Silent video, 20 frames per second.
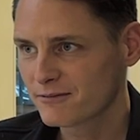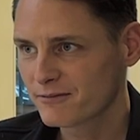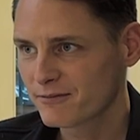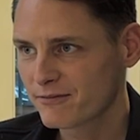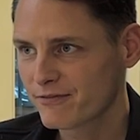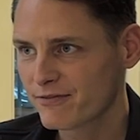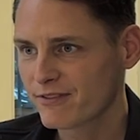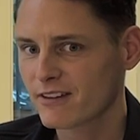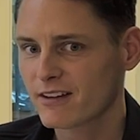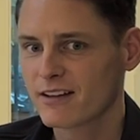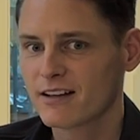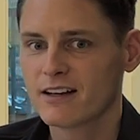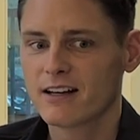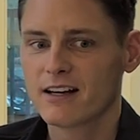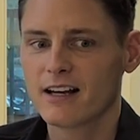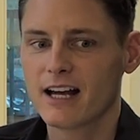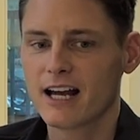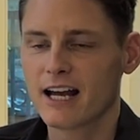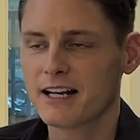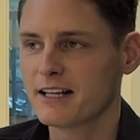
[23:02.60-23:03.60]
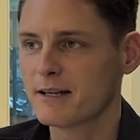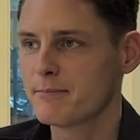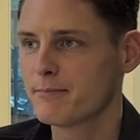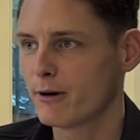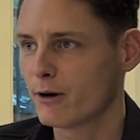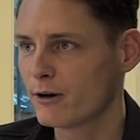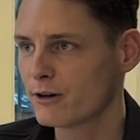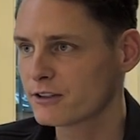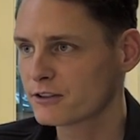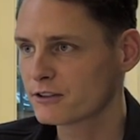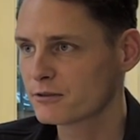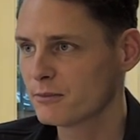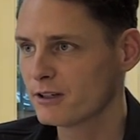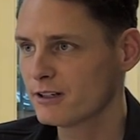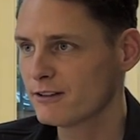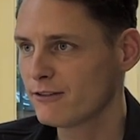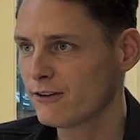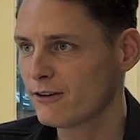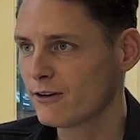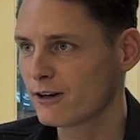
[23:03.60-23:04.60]
Mm-hmm. And they borrowed us
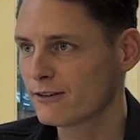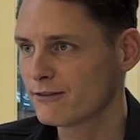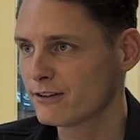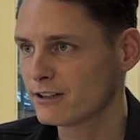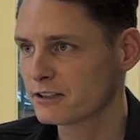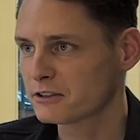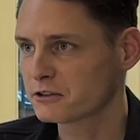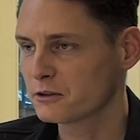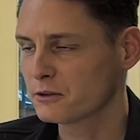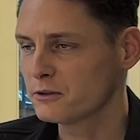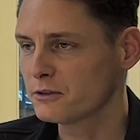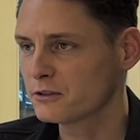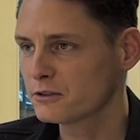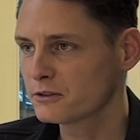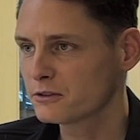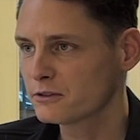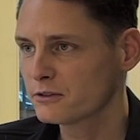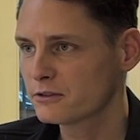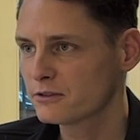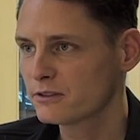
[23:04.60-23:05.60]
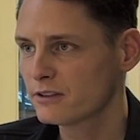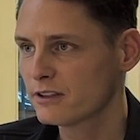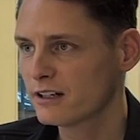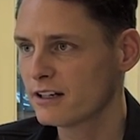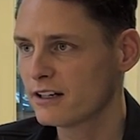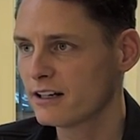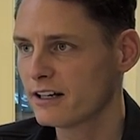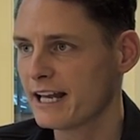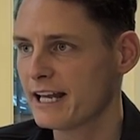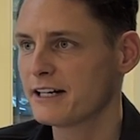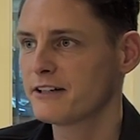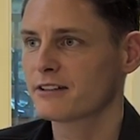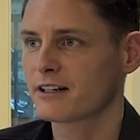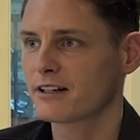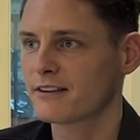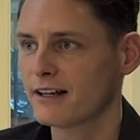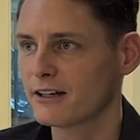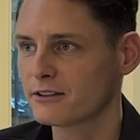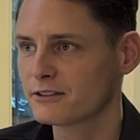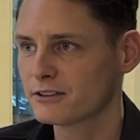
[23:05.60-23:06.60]
money for all of our stores,
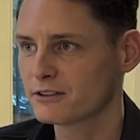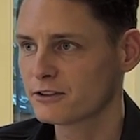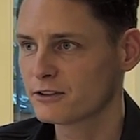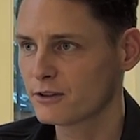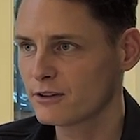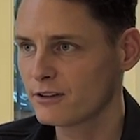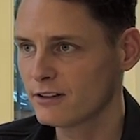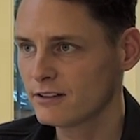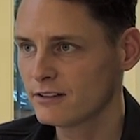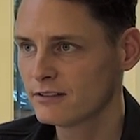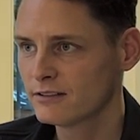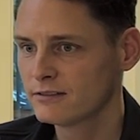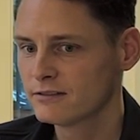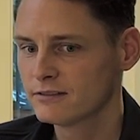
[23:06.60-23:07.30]
800,000 in total.